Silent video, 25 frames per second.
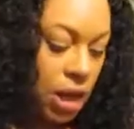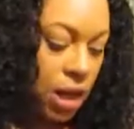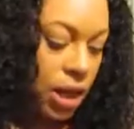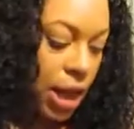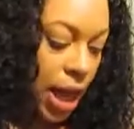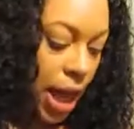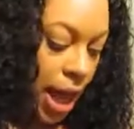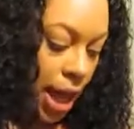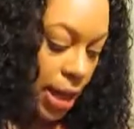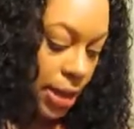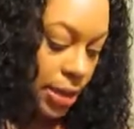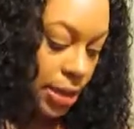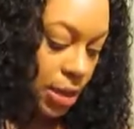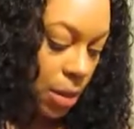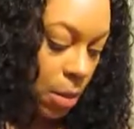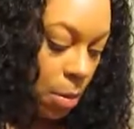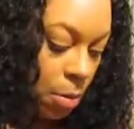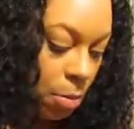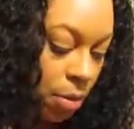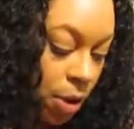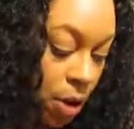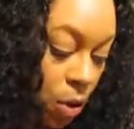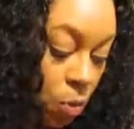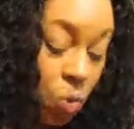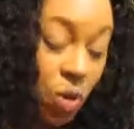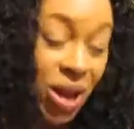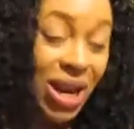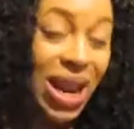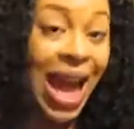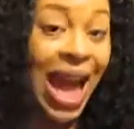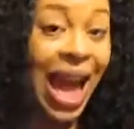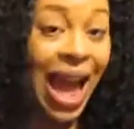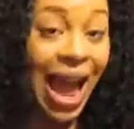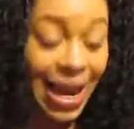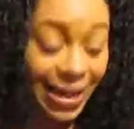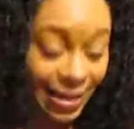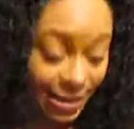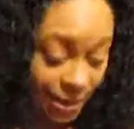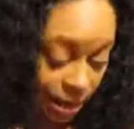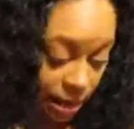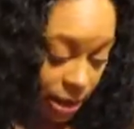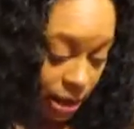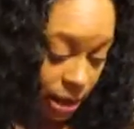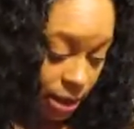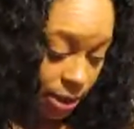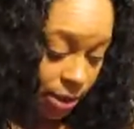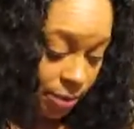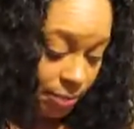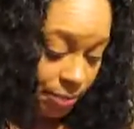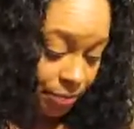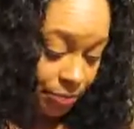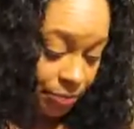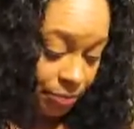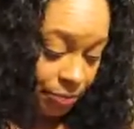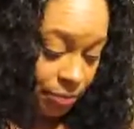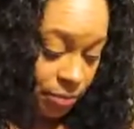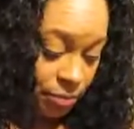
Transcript: Yes. But what I did,